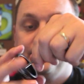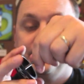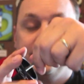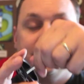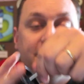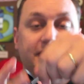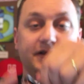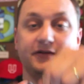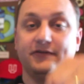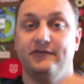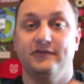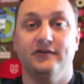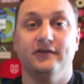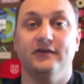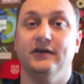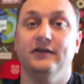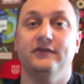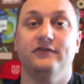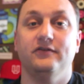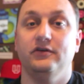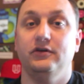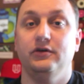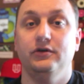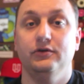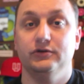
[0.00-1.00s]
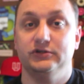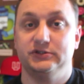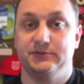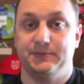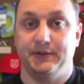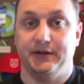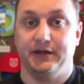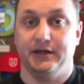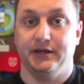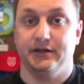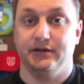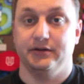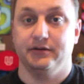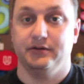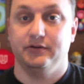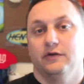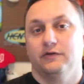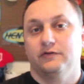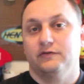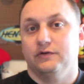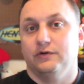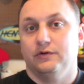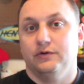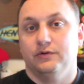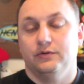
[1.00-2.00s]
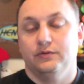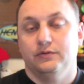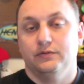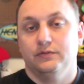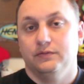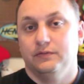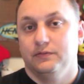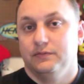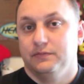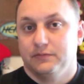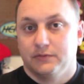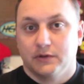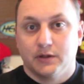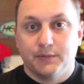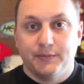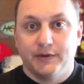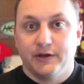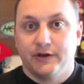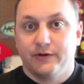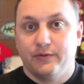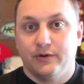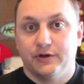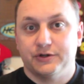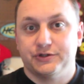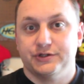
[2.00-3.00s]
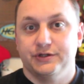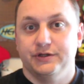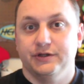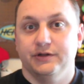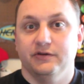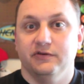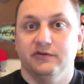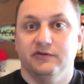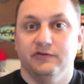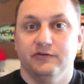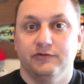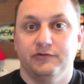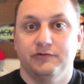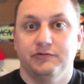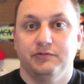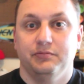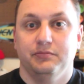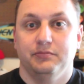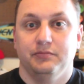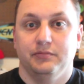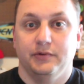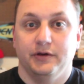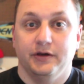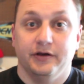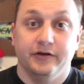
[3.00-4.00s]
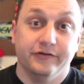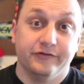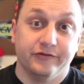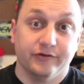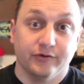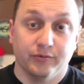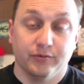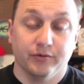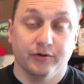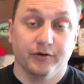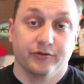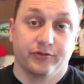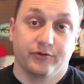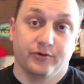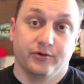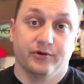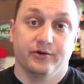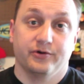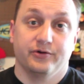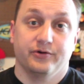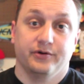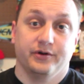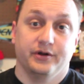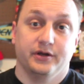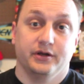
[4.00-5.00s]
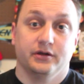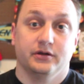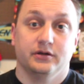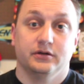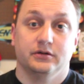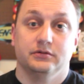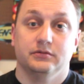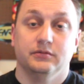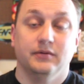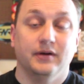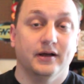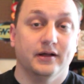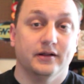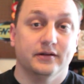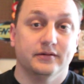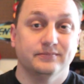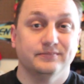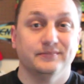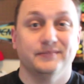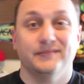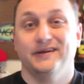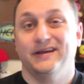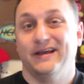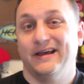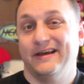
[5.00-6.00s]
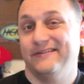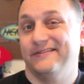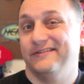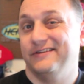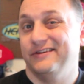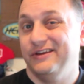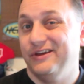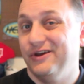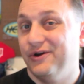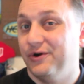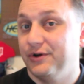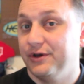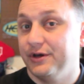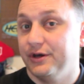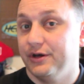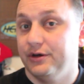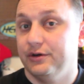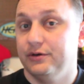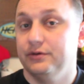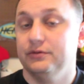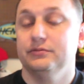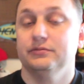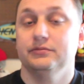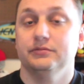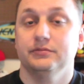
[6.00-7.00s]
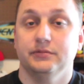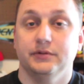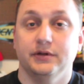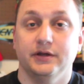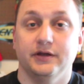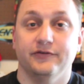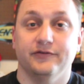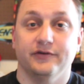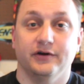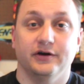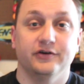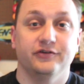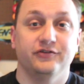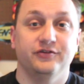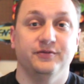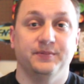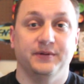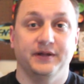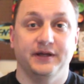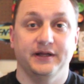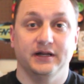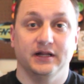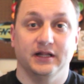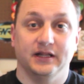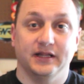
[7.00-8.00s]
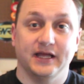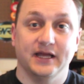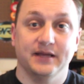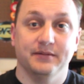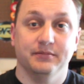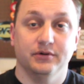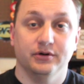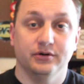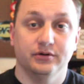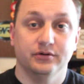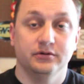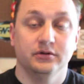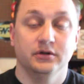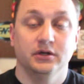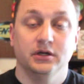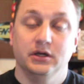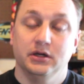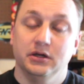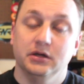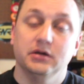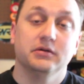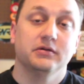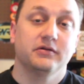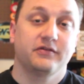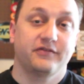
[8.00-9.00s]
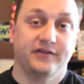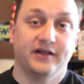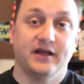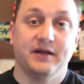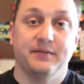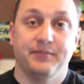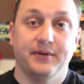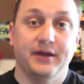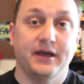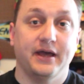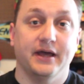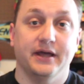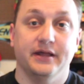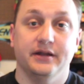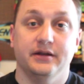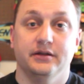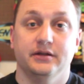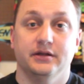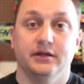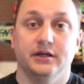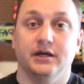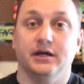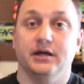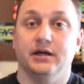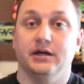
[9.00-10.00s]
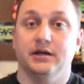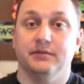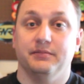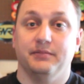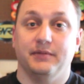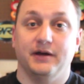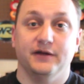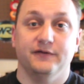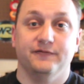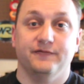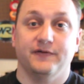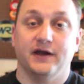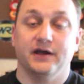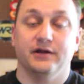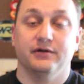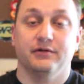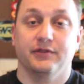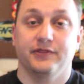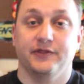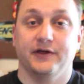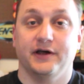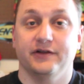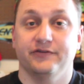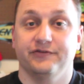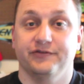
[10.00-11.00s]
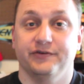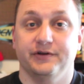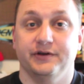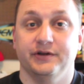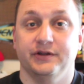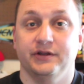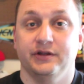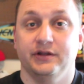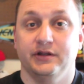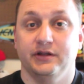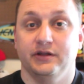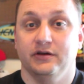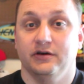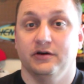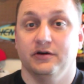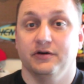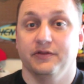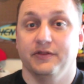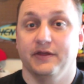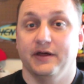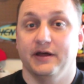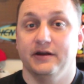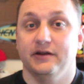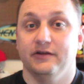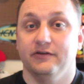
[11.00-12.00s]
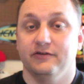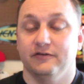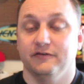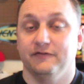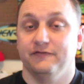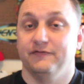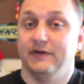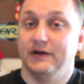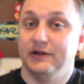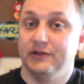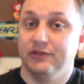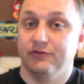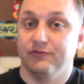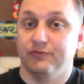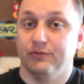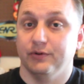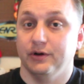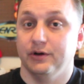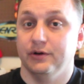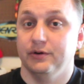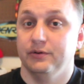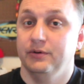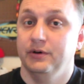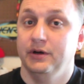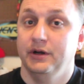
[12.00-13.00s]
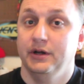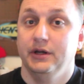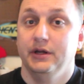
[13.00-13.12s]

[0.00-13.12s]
it's a huge pain. So the big question is it worth ordering? Well, as a yo-yo, as long as you play it in a light mode, it's not bad. My final thoughts on it are that it's a fun throw